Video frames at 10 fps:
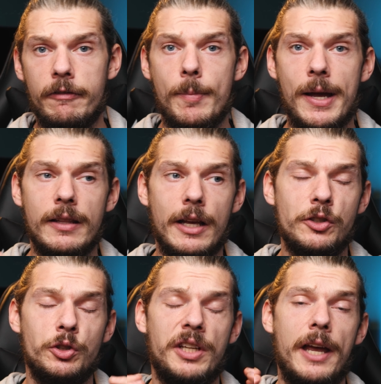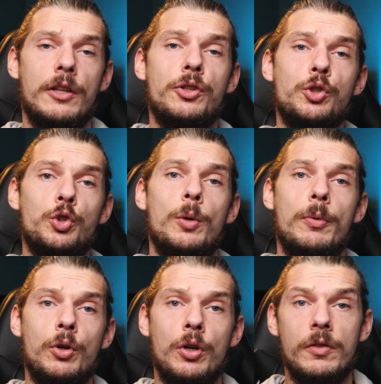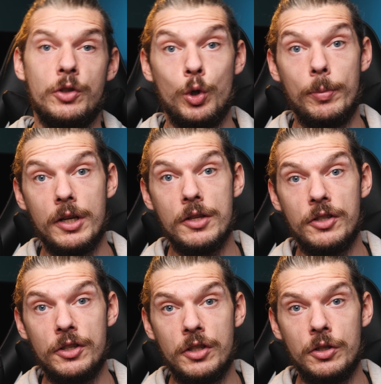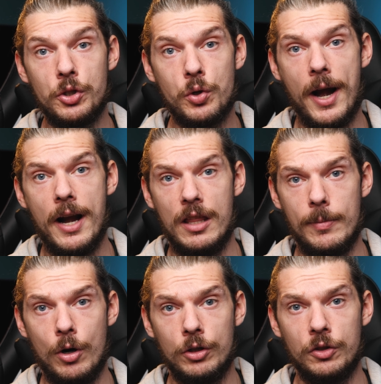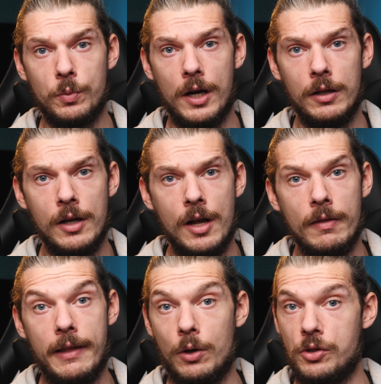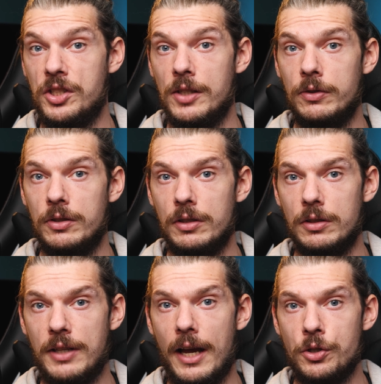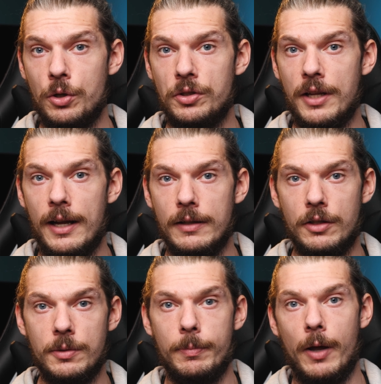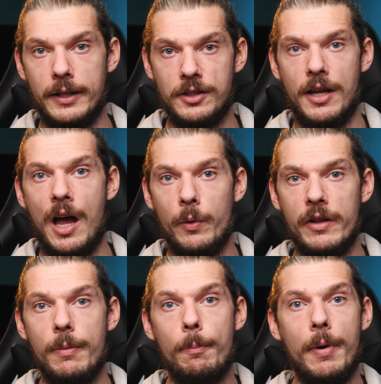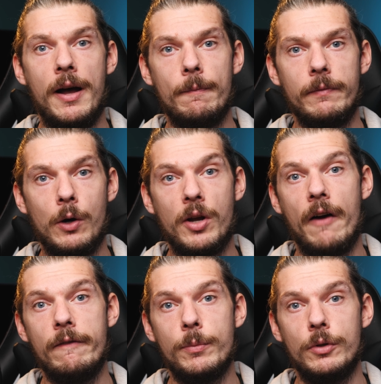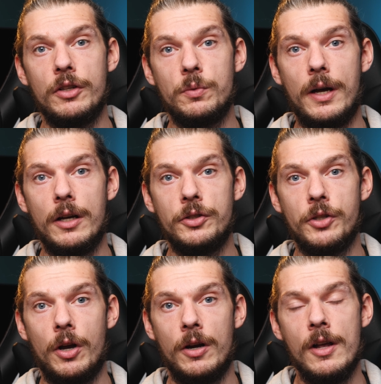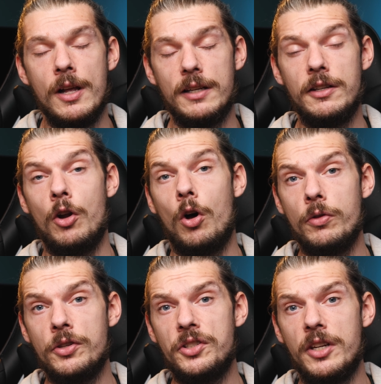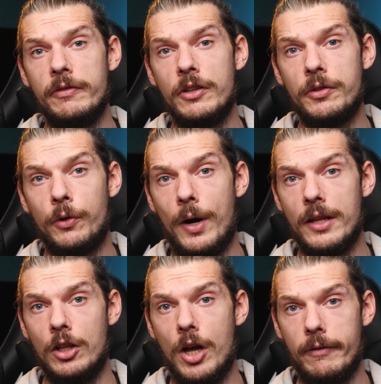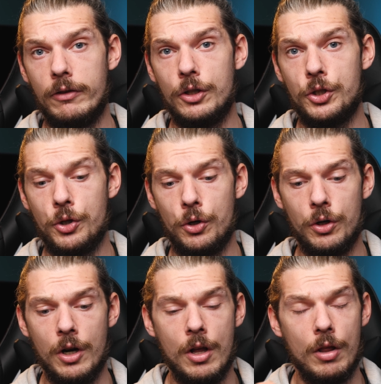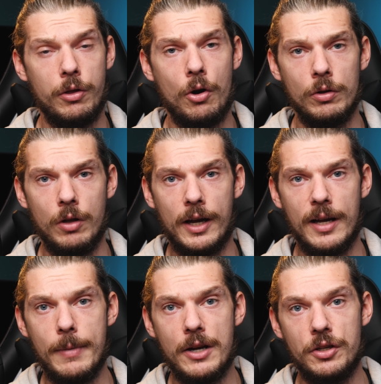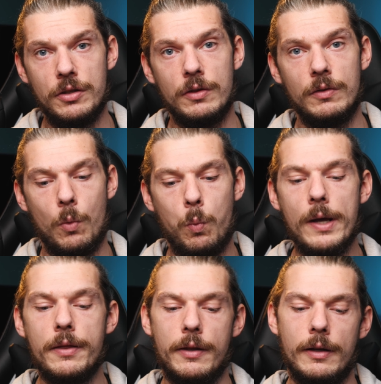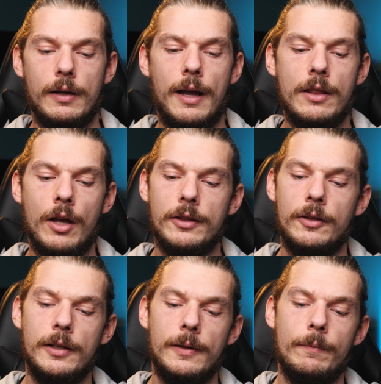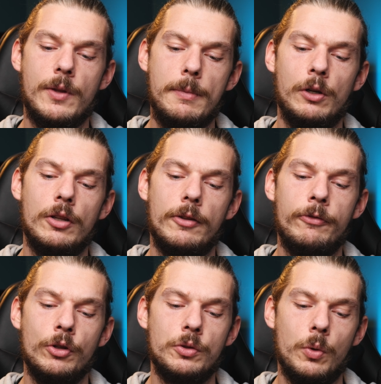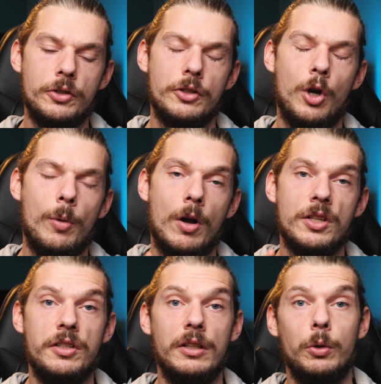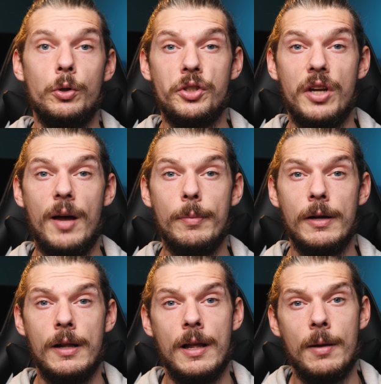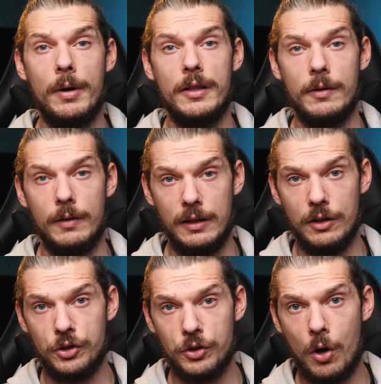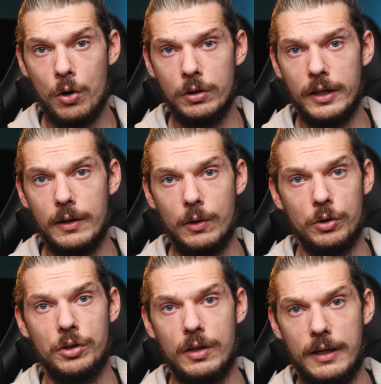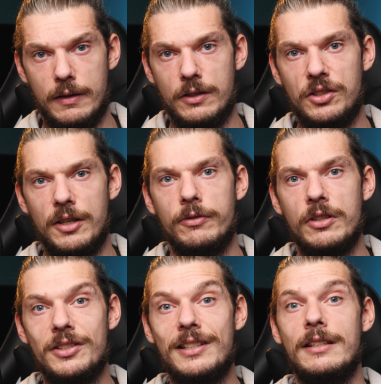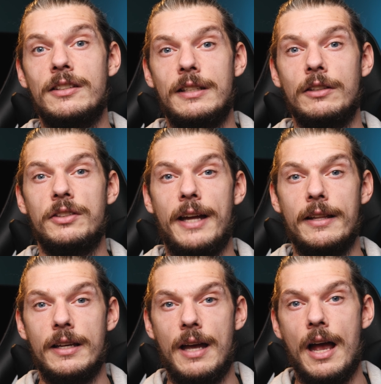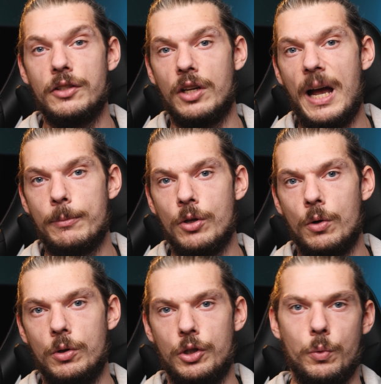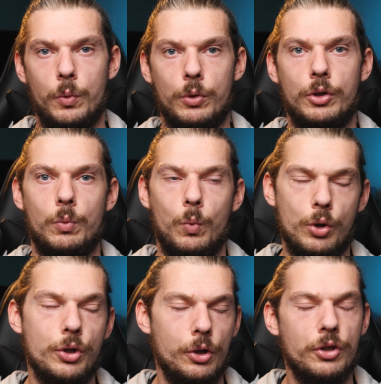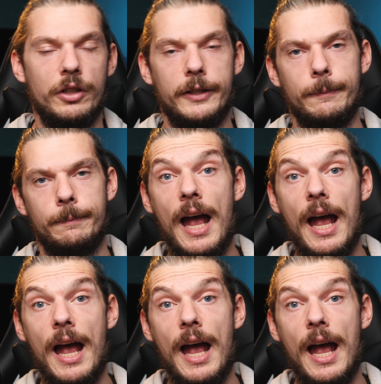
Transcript: For me, they skated super good, super consistent, straight out of the box as well. They were stiff skate shoes start with, but they're comfortable as well. So it did hold the stiffness throughout the life of the shoe, though like I mentioned, the width and like the middle of the foot towards the toe box did loosen up, but in the sole, the stiffness did still stay there as a cup sole you would usually.